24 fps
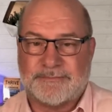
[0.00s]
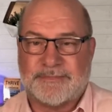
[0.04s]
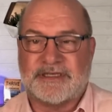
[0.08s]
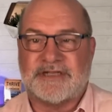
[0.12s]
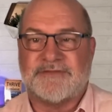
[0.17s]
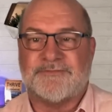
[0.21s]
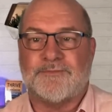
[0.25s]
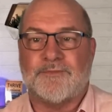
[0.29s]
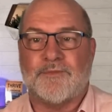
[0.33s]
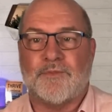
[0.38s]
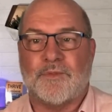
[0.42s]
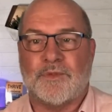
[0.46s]

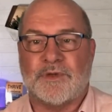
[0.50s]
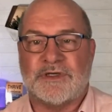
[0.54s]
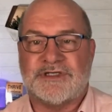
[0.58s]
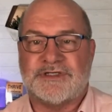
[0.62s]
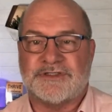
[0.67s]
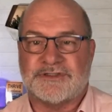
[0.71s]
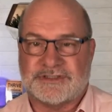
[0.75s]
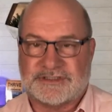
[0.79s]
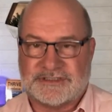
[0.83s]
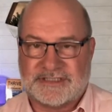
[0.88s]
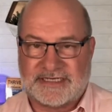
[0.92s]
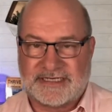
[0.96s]
But when
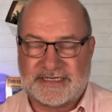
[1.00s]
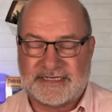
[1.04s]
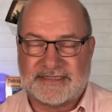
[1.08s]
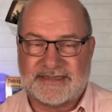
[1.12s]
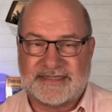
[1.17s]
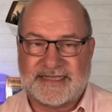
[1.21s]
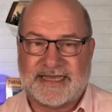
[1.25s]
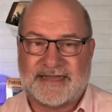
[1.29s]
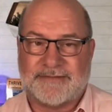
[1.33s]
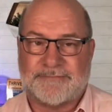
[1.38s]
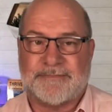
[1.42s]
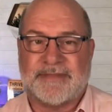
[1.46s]
you're sitting in
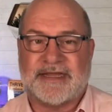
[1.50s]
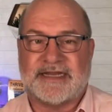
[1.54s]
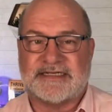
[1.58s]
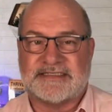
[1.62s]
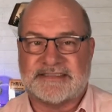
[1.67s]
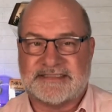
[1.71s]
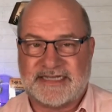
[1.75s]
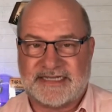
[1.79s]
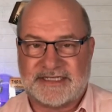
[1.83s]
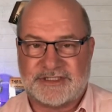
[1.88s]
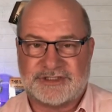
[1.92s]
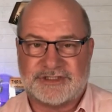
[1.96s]
that
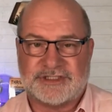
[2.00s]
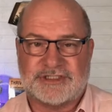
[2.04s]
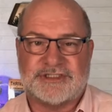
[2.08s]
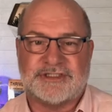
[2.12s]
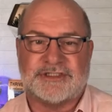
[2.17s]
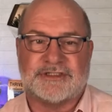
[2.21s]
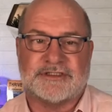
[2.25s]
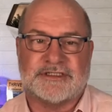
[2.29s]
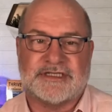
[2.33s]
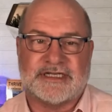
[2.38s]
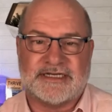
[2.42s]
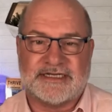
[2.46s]
meditation,
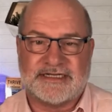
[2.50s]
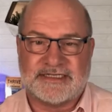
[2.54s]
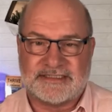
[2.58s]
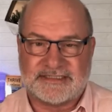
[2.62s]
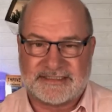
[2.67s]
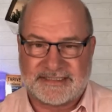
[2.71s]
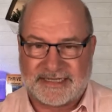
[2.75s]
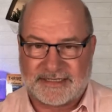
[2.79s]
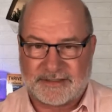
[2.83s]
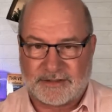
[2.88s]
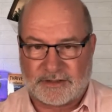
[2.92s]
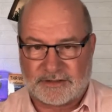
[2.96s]
you're getting into
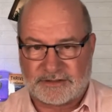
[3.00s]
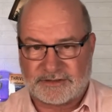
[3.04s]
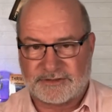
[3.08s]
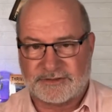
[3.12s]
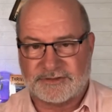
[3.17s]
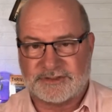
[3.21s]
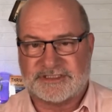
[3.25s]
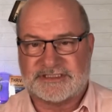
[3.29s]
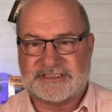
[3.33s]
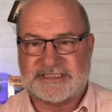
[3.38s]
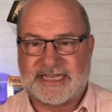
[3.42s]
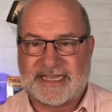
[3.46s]
that
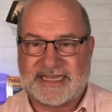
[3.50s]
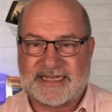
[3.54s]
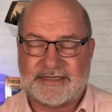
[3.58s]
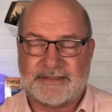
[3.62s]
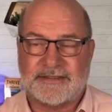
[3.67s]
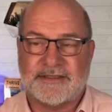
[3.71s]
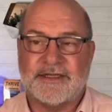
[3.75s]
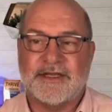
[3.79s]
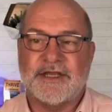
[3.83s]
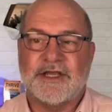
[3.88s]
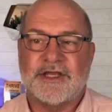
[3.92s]
altered state,